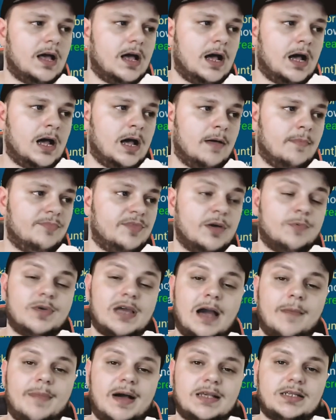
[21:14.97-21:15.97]
Then we
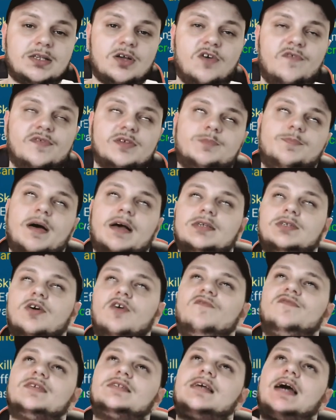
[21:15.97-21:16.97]
got Bistophus.
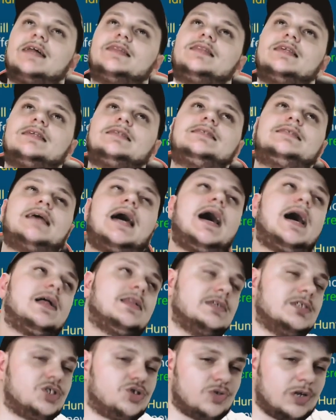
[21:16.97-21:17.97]
Bistophus got the
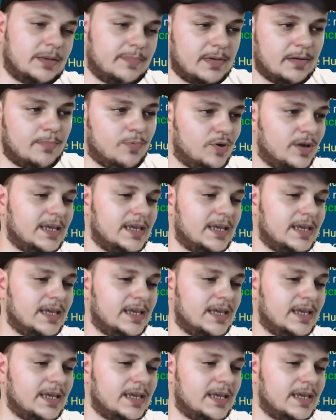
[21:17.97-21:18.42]
salad treatment, boy.